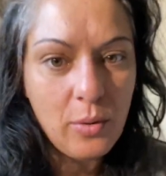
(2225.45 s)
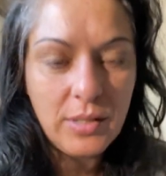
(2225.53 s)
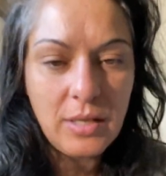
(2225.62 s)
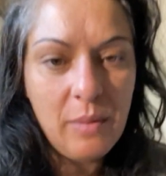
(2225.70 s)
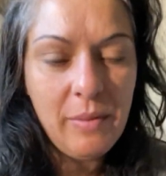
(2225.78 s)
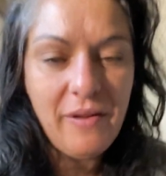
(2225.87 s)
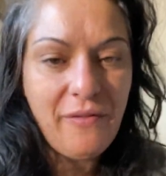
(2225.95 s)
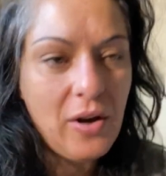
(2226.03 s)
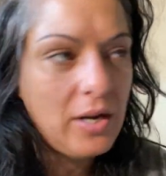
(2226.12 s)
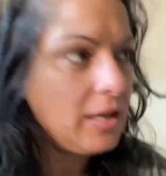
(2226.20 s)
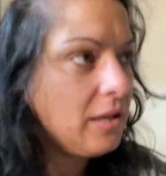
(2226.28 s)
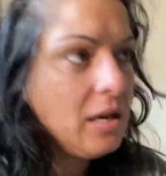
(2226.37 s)
It's gonna be a
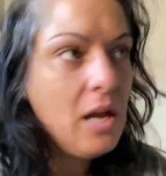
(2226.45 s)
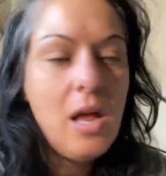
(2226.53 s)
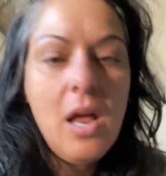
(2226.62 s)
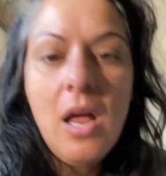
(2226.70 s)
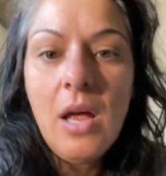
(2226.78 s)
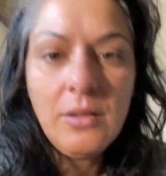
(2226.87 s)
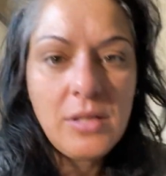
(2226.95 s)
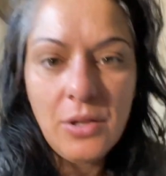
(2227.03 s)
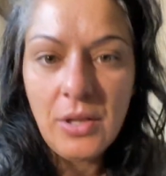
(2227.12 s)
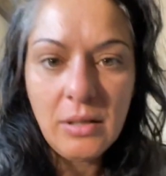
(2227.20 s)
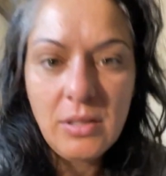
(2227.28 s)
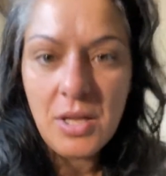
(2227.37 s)
fucking till
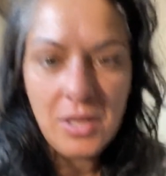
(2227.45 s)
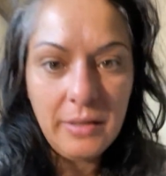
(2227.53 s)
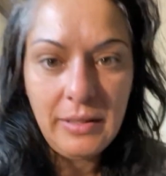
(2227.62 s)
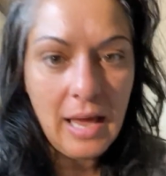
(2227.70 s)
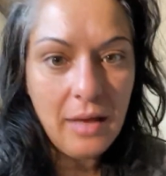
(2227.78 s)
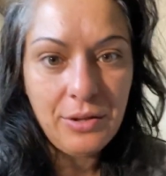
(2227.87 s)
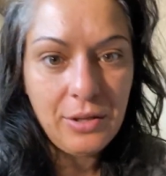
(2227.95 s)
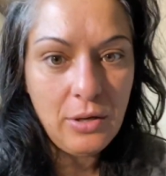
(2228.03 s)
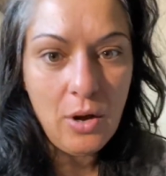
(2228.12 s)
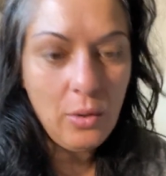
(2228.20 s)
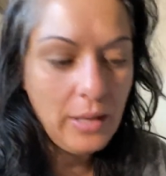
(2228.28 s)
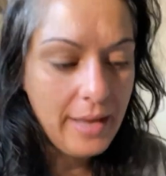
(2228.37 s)
the death, you
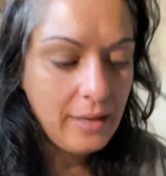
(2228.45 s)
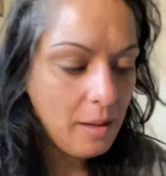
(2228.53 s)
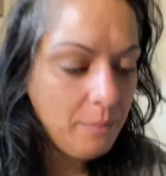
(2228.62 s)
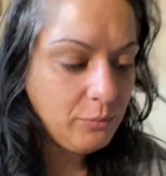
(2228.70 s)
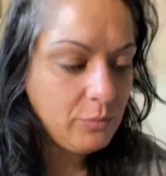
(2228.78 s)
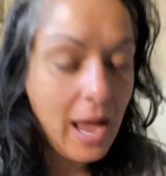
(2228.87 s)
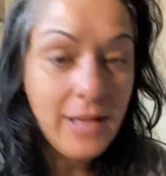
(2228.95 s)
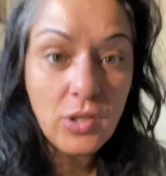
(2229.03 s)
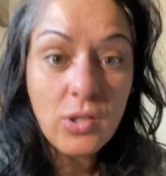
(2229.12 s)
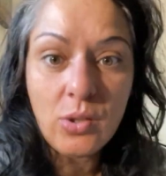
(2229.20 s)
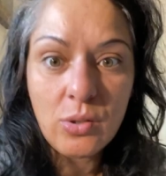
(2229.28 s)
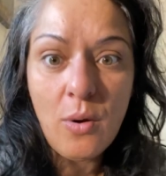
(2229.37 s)
know. Like I
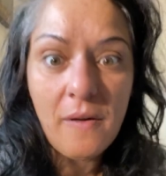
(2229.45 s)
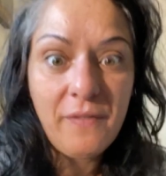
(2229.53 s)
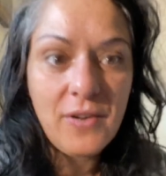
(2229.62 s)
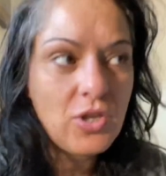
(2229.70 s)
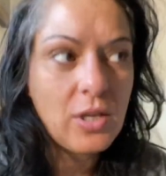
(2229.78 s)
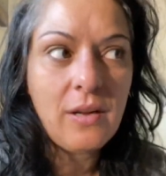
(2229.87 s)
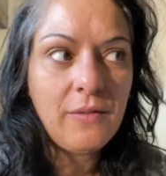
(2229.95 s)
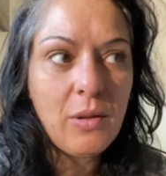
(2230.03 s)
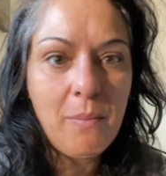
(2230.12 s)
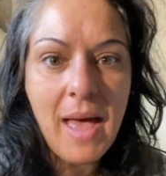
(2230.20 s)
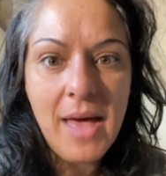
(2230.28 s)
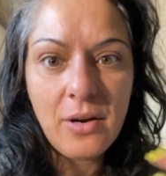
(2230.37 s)
just saw a vision of the
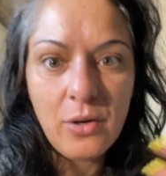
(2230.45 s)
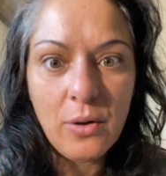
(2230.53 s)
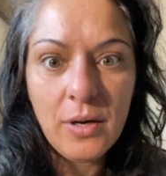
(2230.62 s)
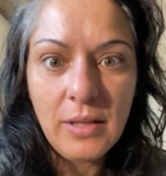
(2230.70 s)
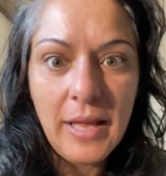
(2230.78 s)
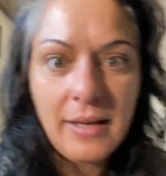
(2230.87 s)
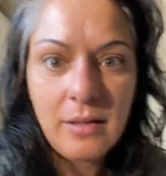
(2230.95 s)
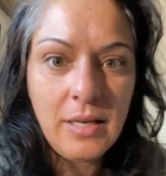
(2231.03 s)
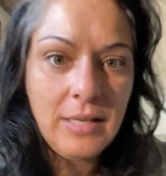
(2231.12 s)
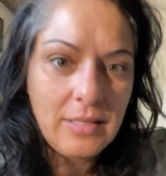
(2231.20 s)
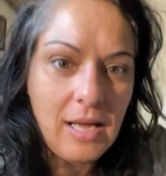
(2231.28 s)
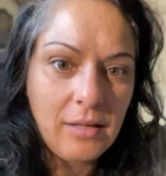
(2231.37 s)
Matador. Like
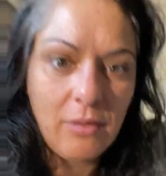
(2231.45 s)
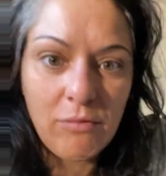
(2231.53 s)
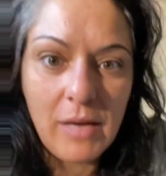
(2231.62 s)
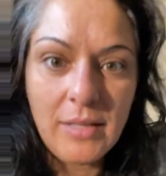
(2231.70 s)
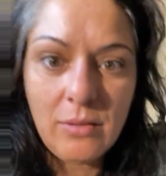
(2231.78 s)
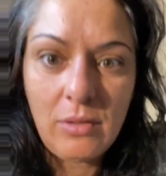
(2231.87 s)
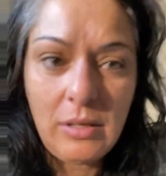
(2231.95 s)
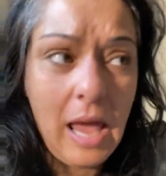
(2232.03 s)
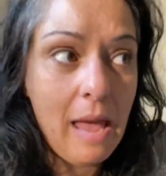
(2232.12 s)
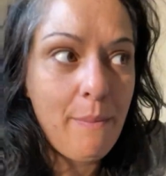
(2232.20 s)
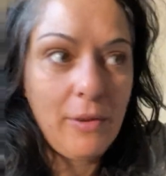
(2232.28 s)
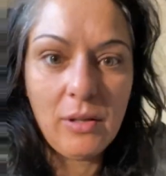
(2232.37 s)
he's got the red
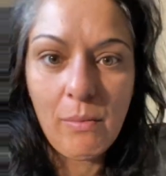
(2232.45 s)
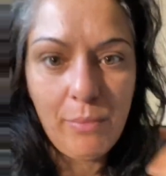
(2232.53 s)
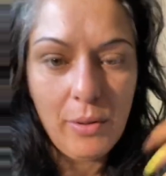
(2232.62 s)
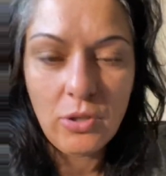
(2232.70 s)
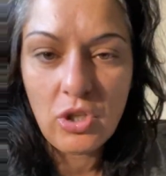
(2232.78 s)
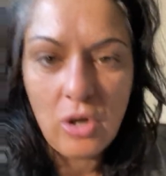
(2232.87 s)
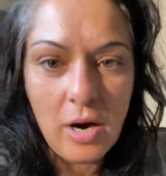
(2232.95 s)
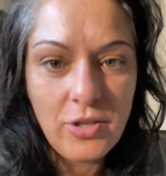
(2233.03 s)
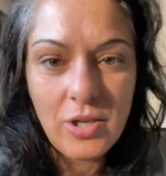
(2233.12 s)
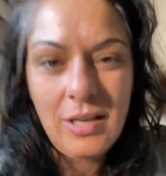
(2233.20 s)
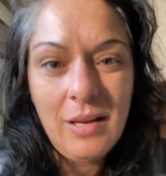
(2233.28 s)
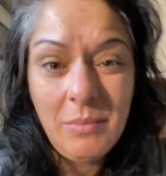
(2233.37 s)
cape and the bulls
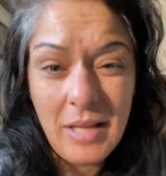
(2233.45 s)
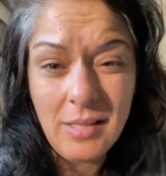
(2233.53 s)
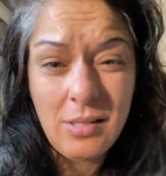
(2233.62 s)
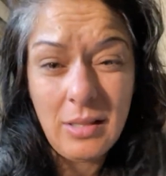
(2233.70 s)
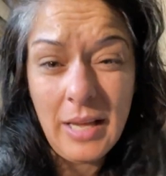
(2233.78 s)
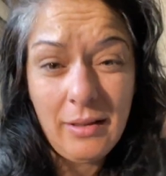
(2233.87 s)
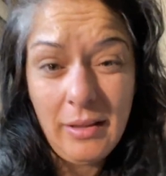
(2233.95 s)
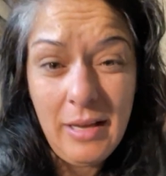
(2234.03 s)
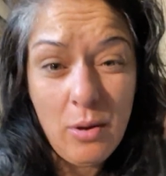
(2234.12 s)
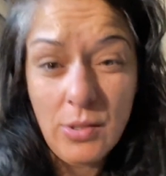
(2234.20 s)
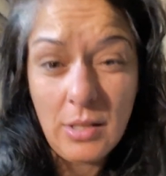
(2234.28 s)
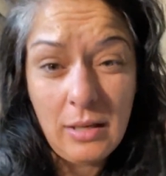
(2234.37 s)
charging him. That's like
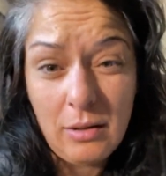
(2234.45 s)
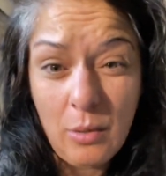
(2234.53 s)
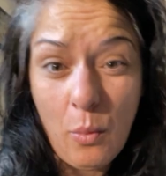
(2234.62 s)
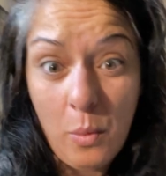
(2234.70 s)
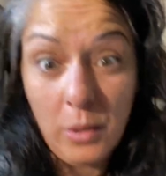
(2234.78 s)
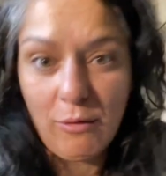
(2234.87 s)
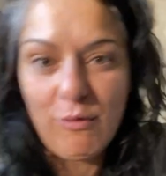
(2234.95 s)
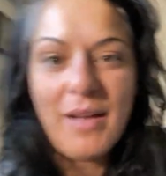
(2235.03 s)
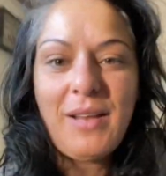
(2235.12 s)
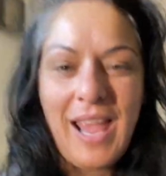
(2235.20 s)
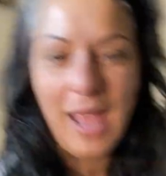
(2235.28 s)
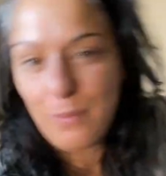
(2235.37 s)
Leo's the one with the
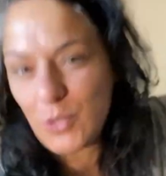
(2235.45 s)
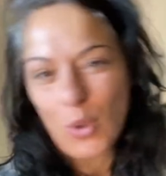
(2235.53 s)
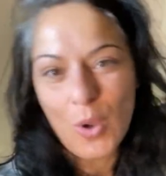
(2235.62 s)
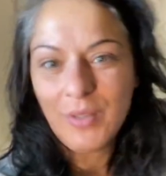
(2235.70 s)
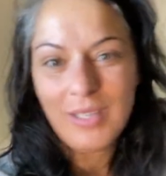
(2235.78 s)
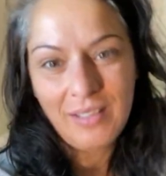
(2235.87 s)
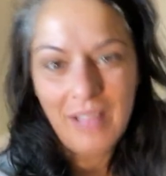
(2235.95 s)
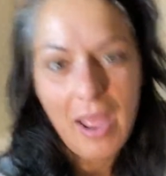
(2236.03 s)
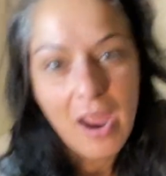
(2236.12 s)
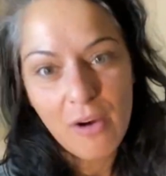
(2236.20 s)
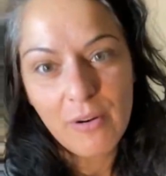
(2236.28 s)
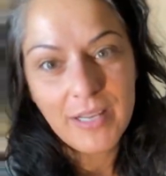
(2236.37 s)
red cape taunting the
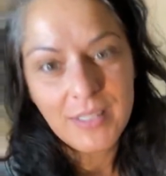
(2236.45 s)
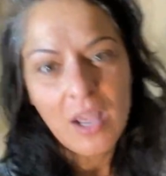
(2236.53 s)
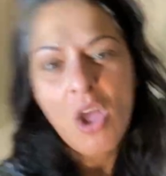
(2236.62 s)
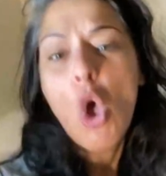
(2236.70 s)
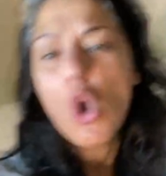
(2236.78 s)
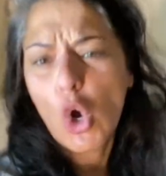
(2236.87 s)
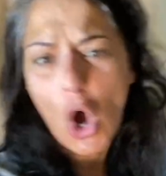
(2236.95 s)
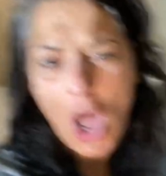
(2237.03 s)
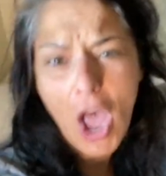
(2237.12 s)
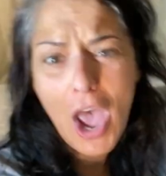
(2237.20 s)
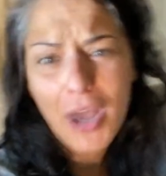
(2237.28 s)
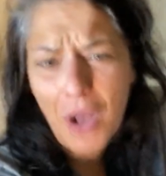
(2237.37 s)
Aries. Go
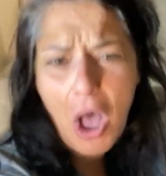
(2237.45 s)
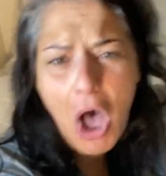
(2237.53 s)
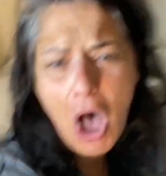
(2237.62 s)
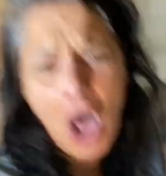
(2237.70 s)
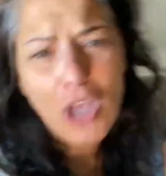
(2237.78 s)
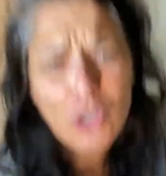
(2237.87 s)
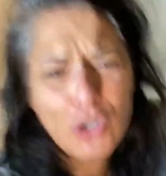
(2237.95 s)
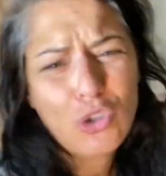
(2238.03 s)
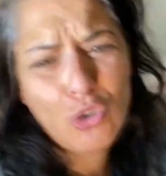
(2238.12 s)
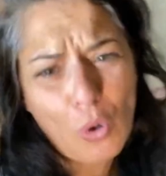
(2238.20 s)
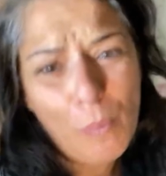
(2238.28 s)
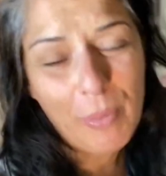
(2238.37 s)
ahead, haha, you're
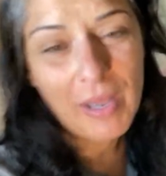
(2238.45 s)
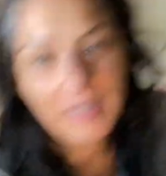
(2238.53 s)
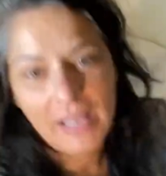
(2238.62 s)
stupid.